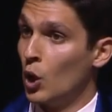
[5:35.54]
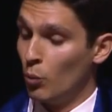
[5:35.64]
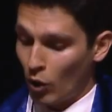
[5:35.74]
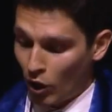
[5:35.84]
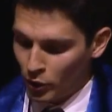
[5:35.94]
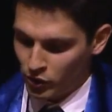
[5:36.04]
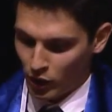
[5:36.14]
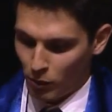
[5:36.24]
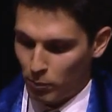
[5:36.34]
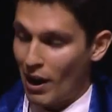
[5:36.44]
who were
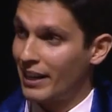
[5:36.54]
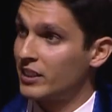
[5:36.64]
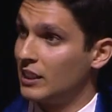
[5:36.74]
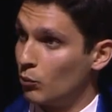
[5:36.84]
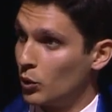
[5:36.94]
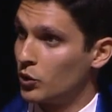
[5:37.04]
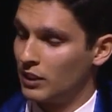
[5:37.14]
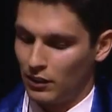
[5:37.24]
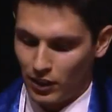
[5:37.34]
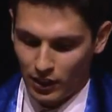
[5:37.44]
also practicing real
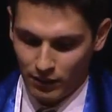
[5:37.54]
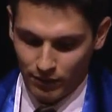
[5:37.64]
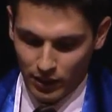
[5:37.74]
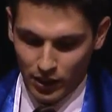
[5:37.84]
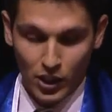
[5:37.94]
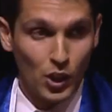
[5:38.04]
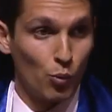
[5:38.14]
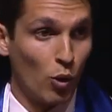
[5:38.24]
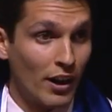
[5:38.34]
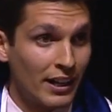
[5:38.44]
estate law,
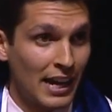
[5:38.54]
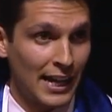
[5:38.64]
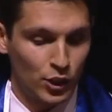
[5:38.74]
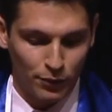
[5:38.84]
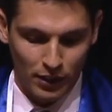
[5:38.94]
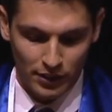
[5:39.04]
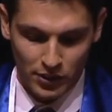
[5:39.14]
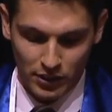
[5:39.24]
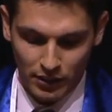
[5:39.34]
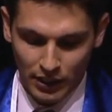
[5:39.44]
running hedge
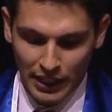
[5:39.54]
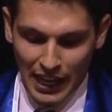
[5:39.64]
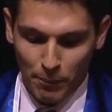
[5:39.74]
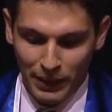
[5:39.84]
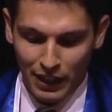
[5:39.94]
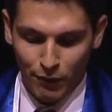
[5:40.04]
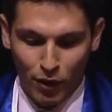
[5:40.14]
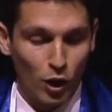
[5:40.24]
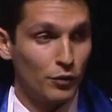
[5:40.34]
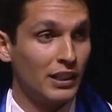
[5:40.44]
funds, and being
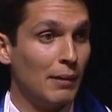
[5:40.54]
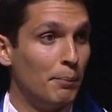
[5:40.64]
involved in